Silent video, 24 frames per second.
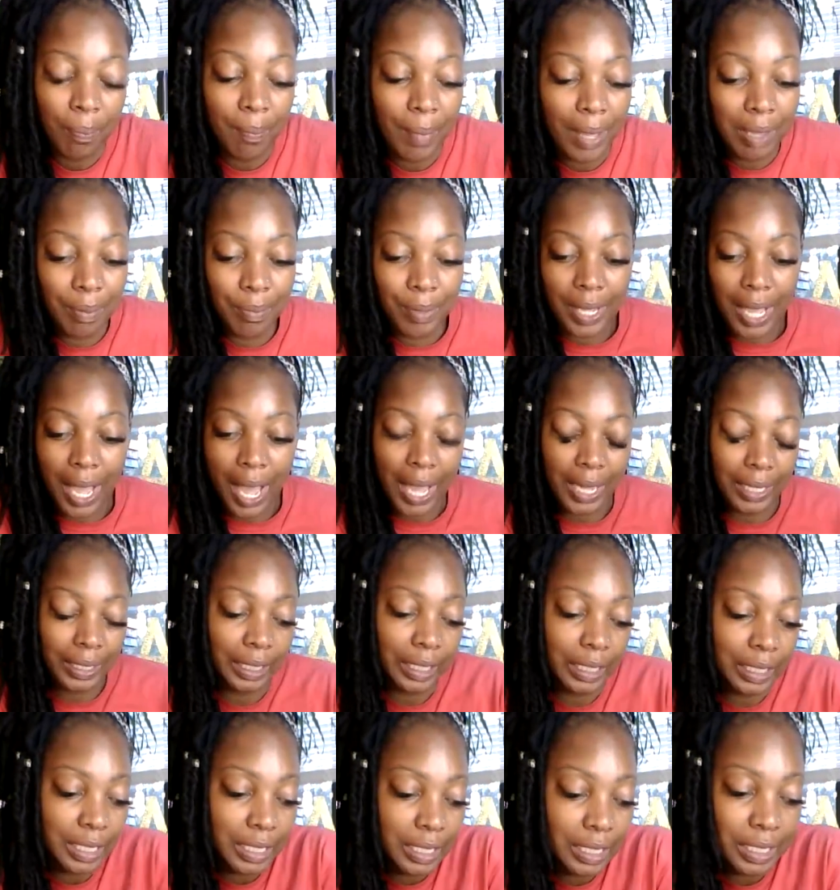maybe I
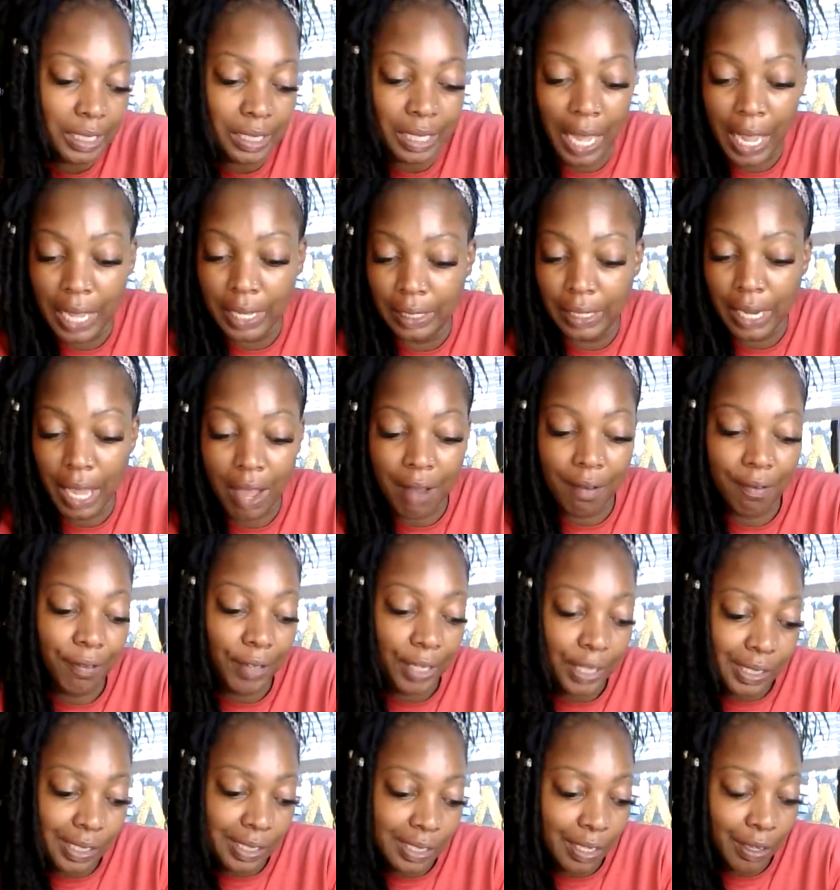can like not
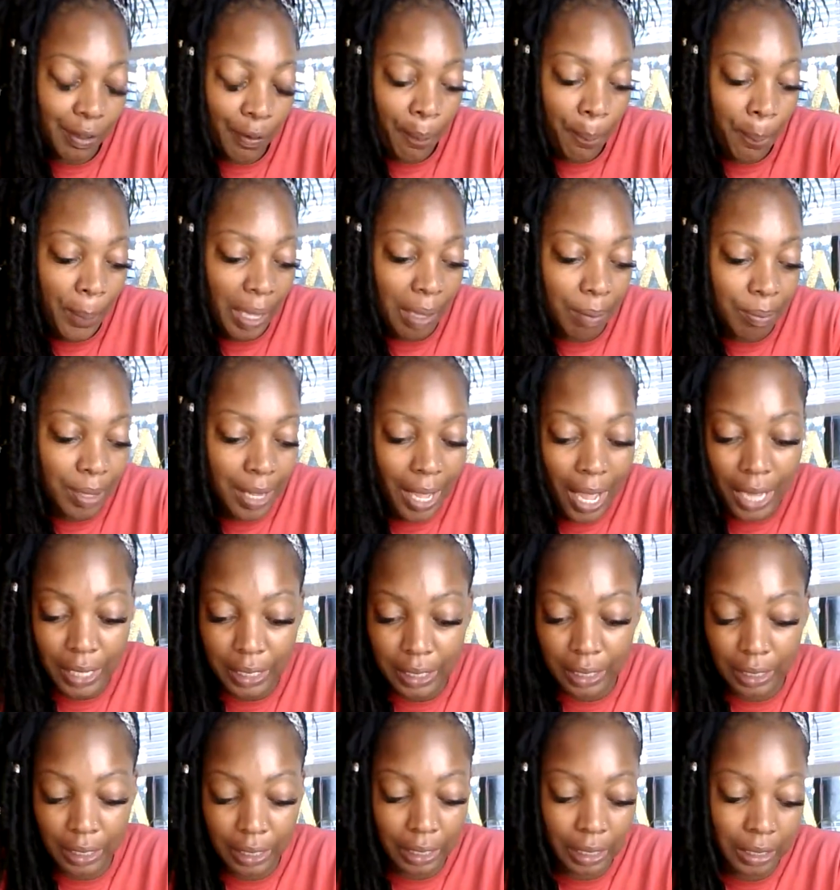face them, maybe I
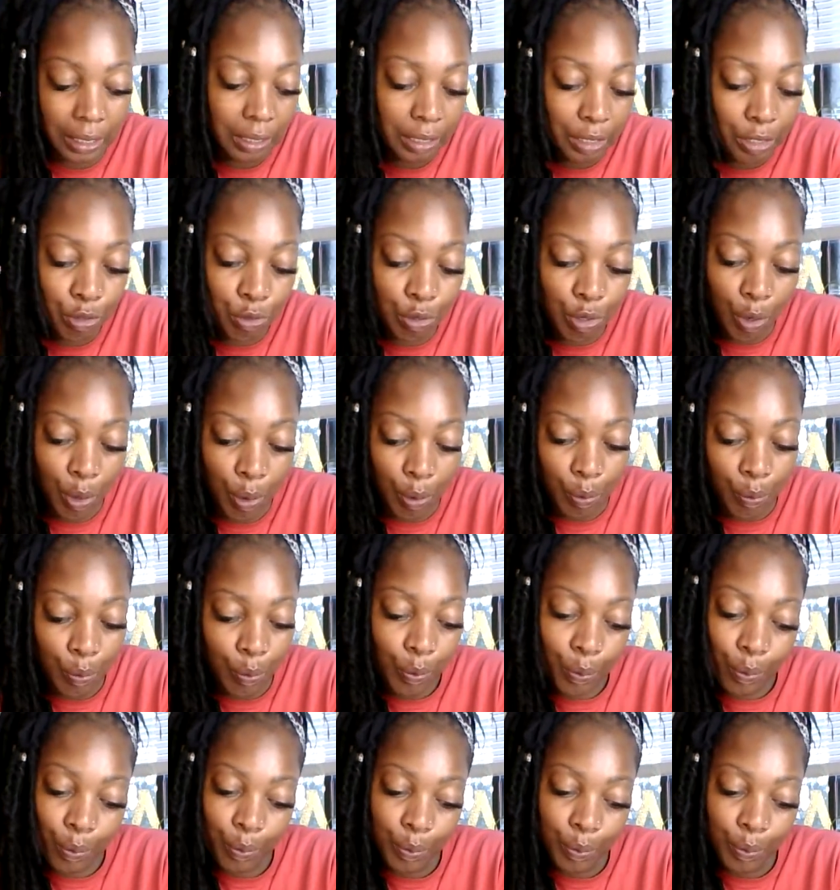can, you know,